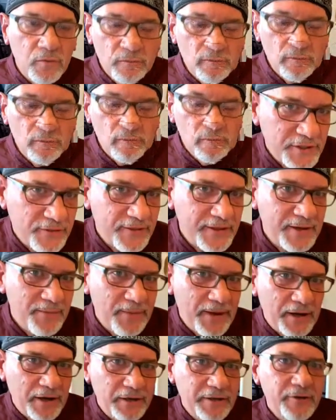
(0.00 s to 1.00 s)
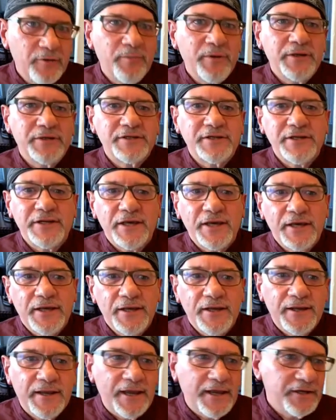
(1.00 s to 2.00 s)
Throw at you to think about a little bit
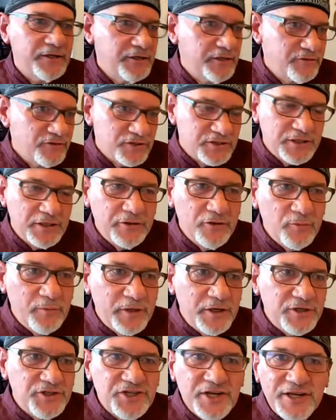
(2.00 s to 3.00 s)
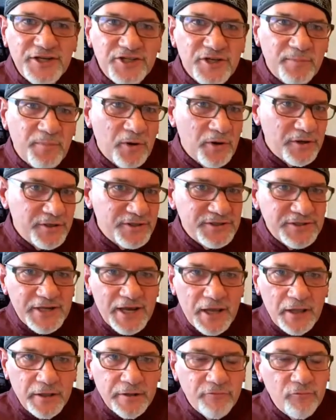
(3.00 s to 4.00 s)
today, and just a little bit of change up on a
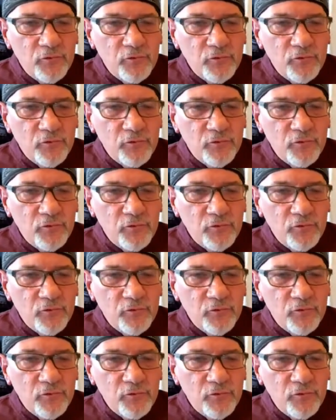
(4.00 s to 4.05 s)
salad.